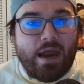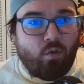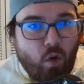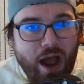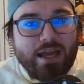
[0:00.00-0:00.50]
and
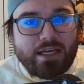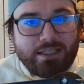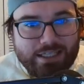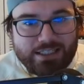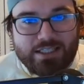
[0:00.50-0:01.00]
why it
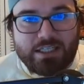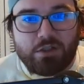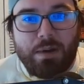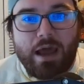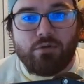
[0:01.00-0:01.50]
can lead to
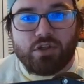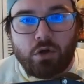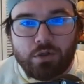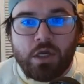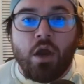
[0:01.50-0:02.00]
such bad
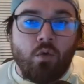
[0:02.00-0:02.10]
results